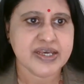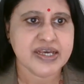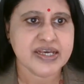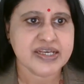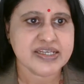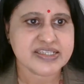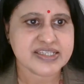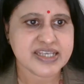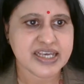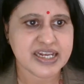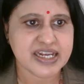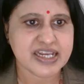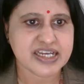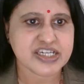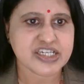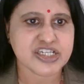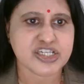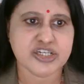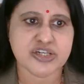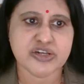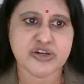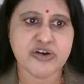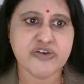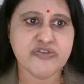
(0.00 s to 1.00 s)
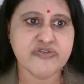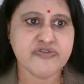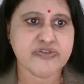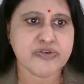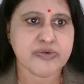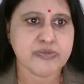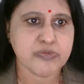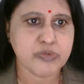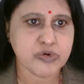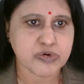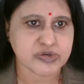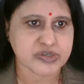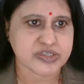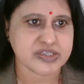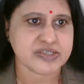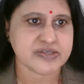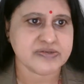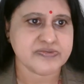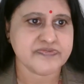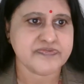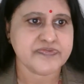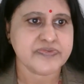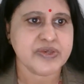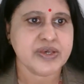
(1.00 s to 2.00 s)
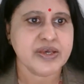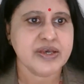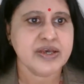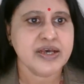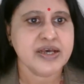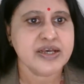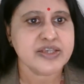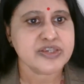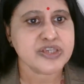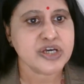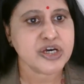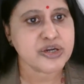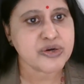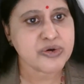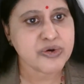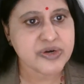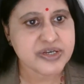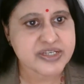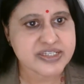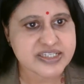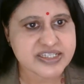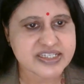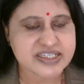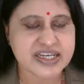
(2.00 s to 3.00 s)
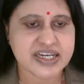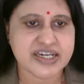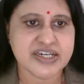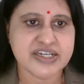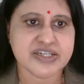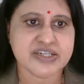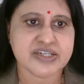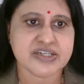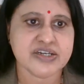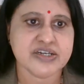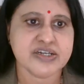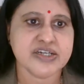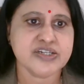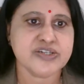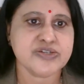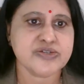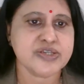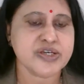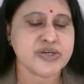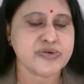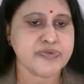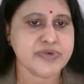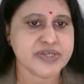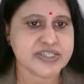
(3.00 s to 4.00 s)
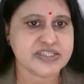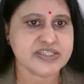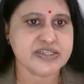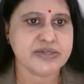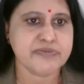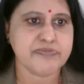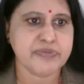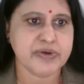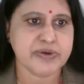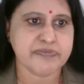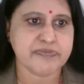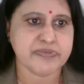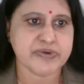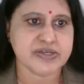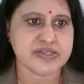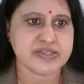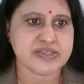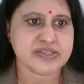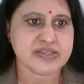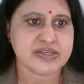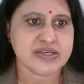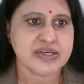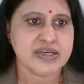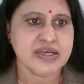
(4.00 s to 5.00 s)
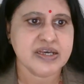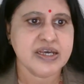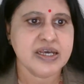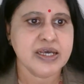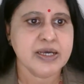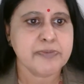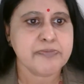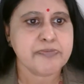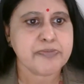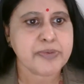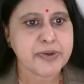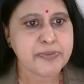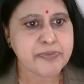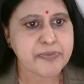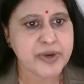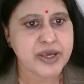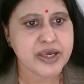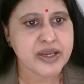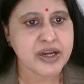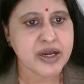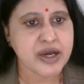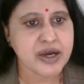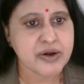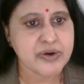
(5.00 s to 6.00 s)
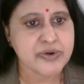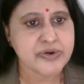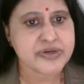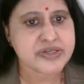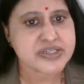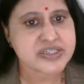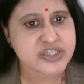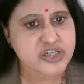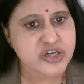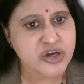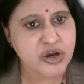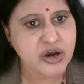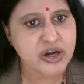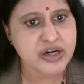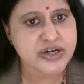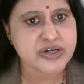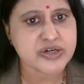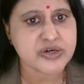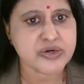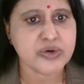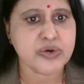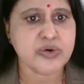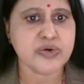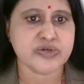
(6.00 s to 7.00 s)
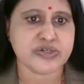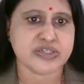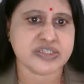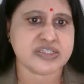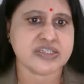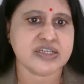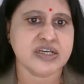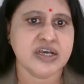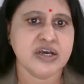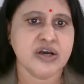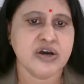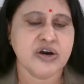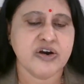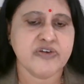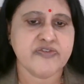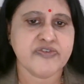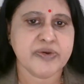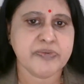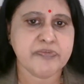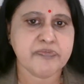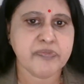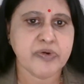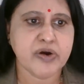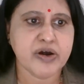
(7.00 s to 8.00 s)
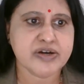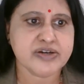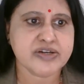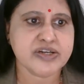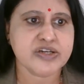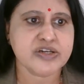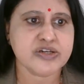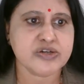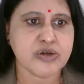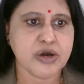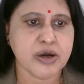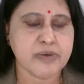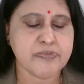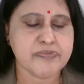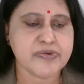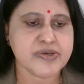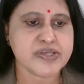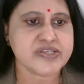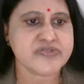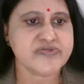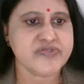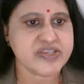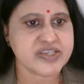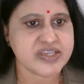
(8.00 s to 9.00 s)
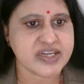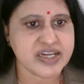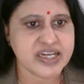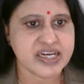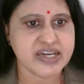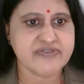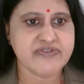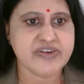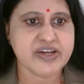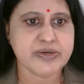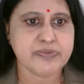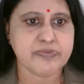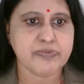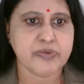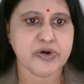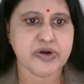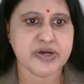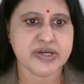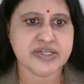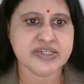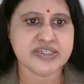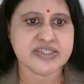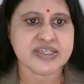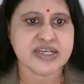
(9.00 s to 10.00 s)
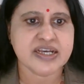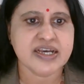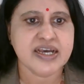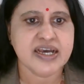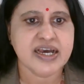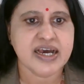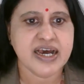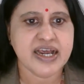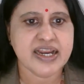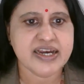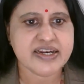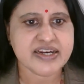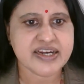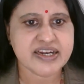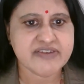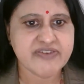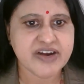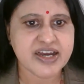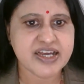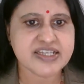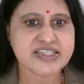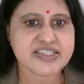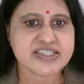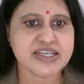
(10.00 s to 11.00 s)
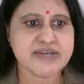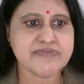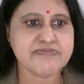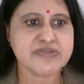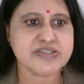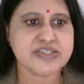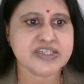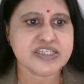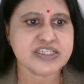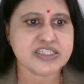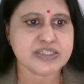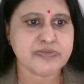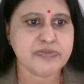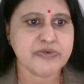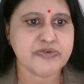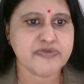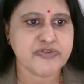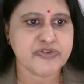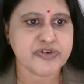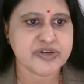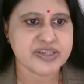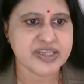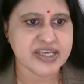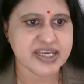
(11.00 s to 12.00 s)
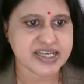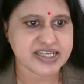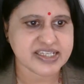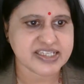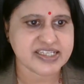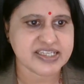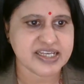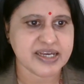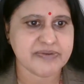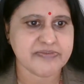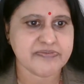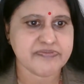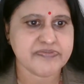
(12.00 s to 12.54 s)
Selection of books. Thorough insight into the question papers. Prepare out short notes of important topics with relevant points and revise them just before the exam.